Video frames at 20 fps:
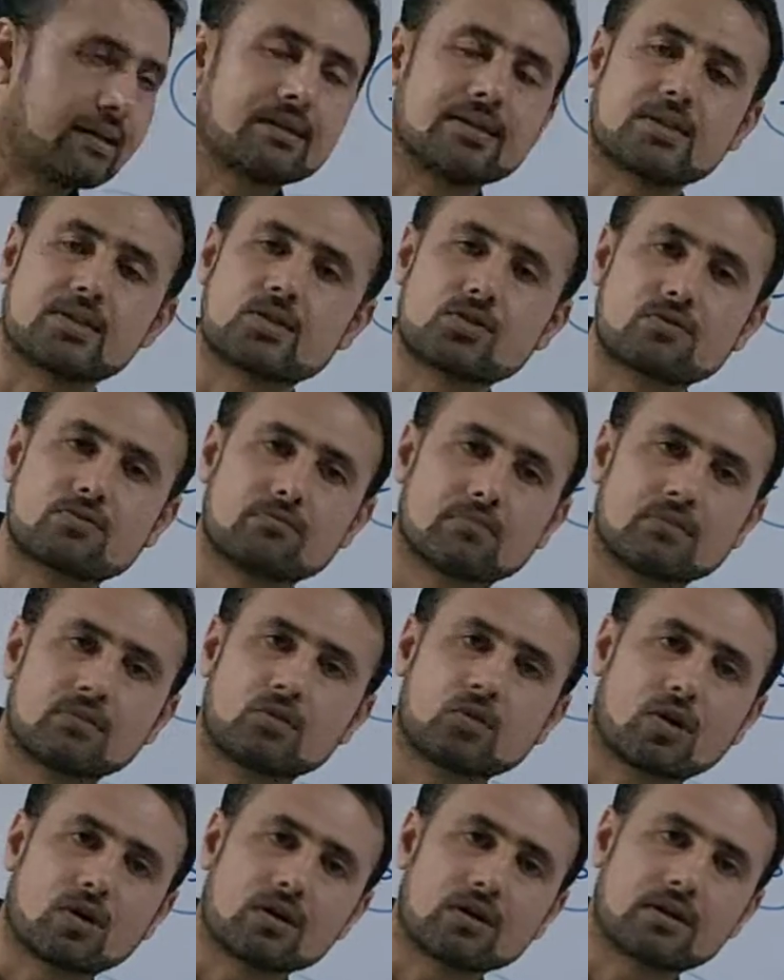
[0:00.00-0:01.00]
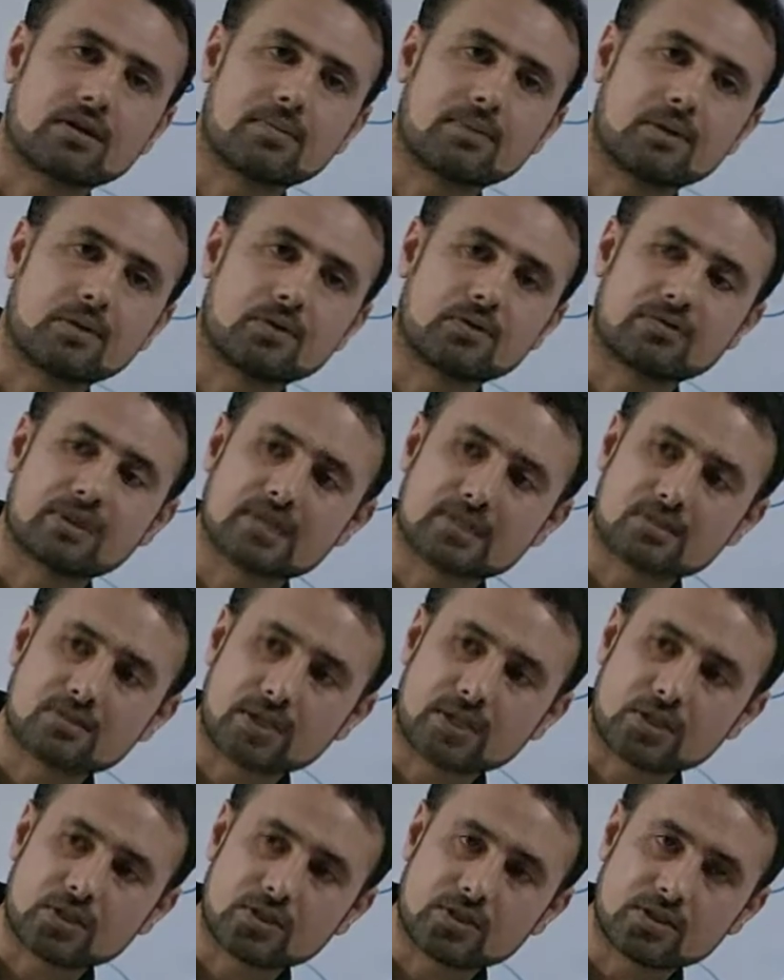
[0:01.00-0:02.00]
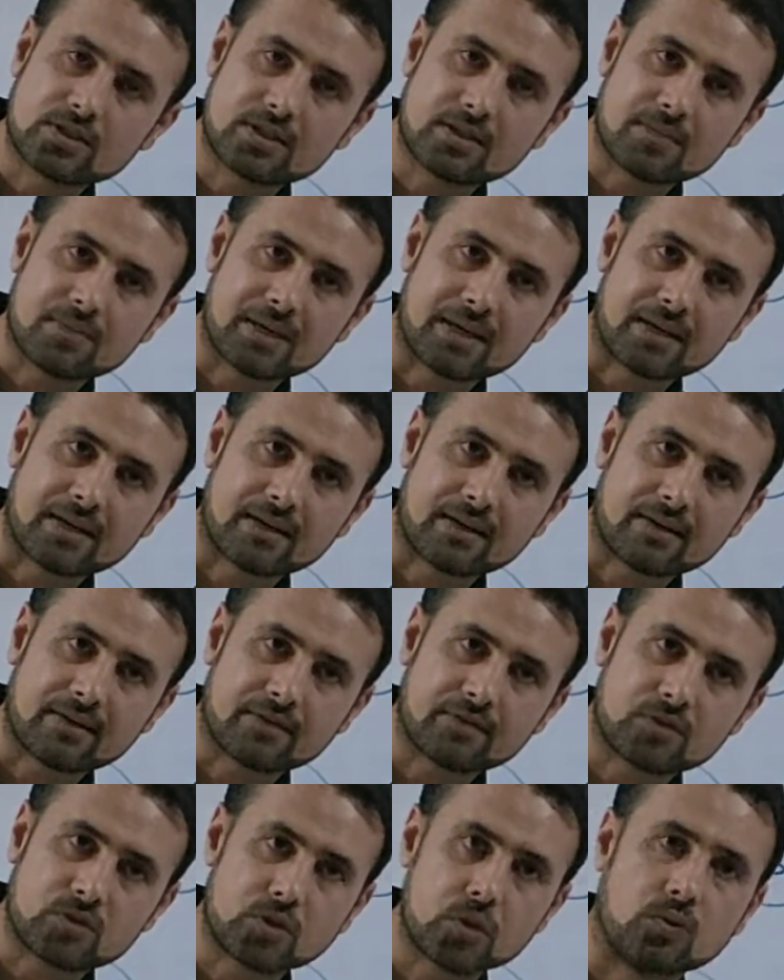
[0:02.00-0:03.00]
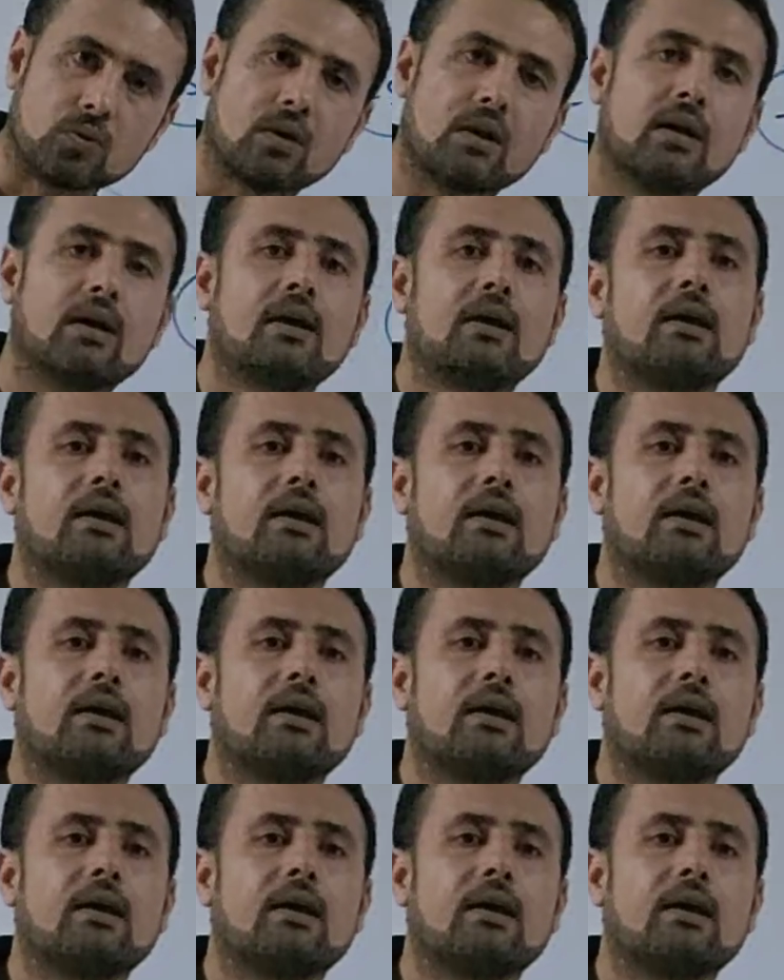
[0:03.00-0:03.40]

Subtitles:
I talked about restrictions in paragraph 2.